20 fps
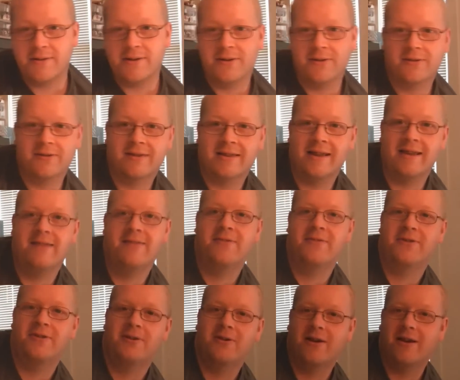for your
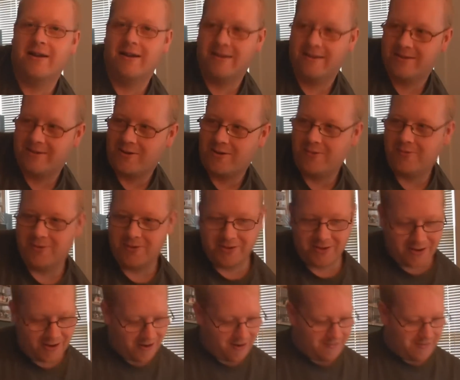Star
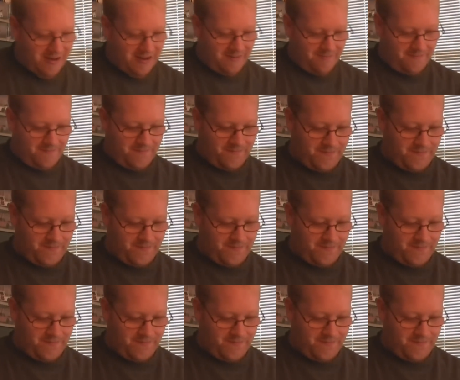Wars card, man.